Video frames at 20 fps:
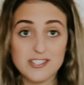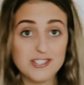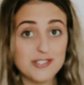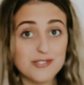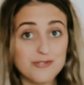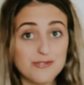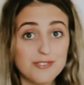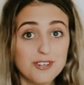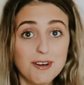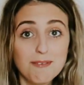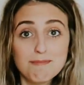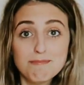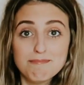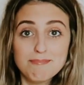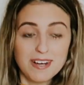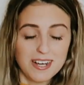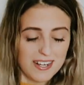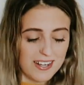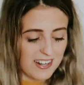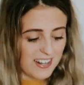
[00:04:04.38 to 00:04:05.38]
A
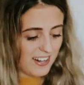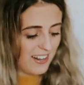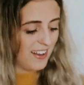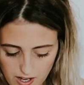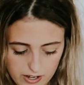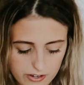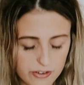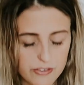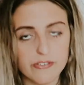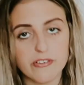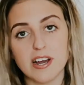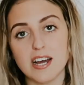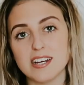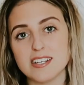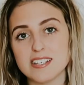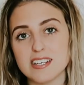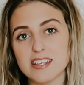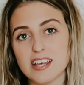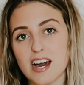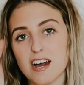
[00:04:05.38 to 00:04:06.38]
drum. Another
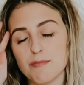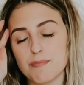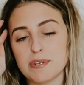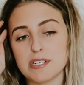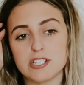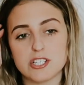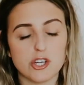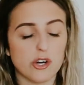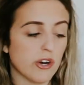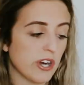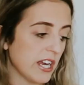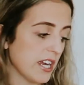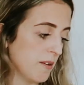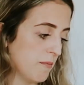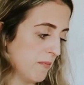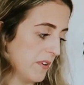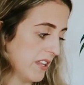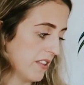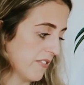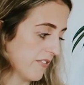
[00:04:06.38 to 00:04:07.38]
idea that I've been
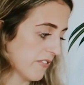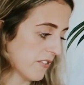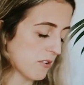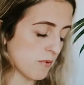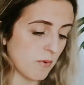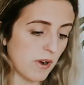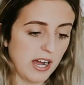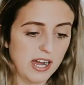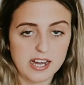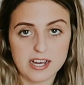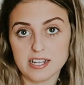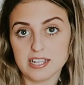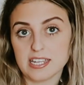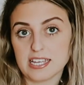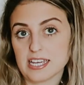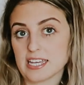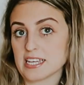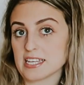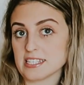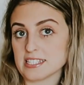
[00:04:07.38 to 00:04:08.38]
toying with for a
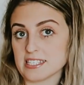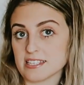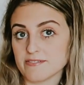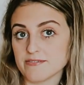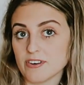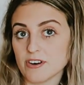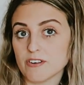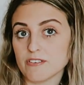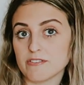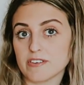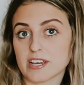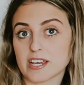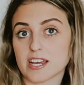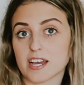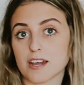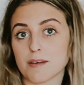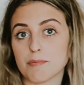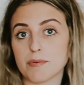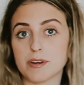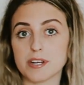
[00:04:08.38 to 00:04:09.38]
while is involving
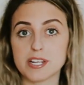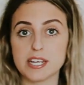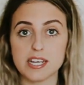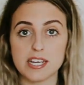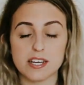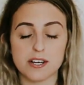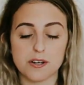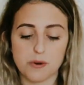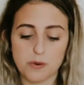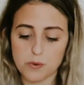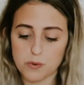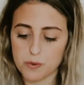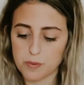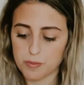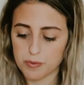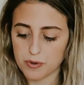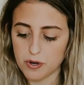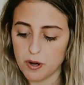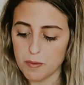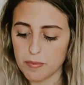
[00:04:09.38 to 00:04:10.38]
a pretty cool
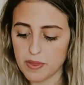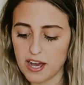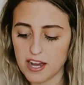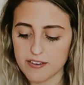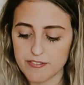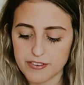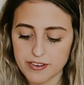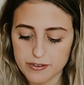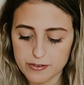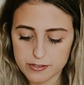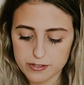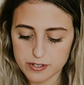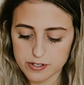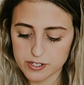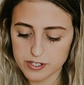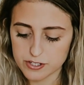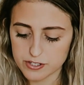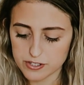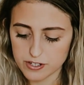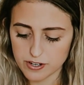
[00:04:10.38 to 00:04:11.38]
prop that I've used on
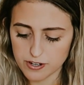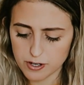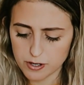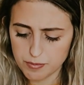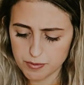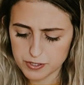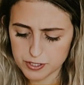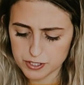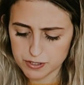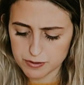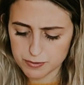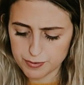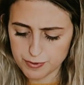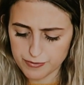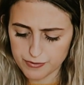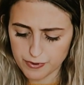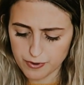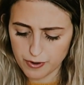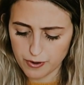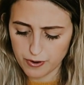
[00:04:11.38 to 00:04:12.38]
a, a couple of shoots
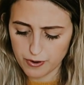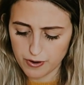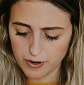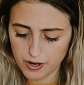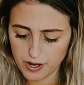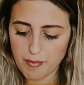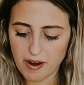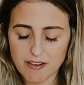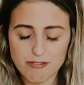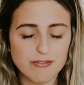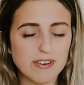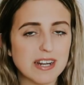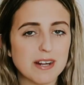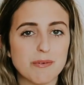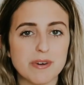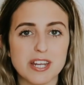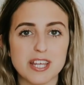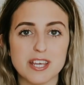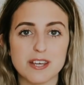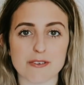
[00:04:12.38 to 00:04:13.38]
before. I really
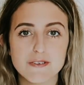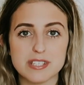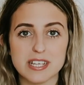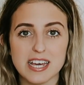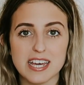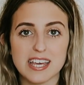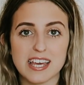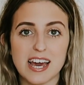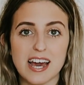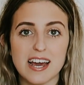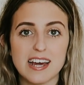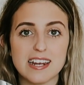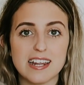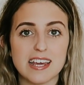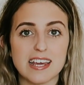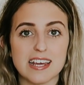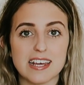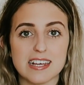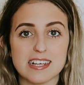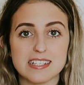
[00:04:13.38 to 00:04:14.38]
want to use it again.
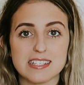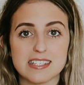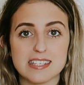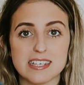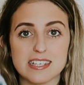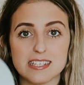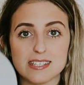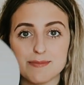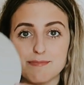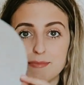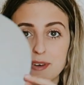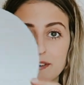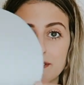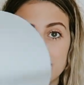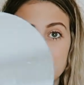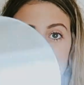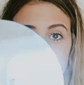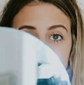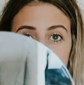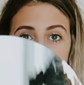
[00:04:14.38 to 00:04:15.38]
It is this
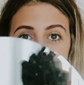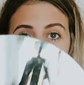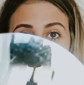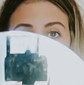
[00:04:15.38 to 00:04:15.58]
mirror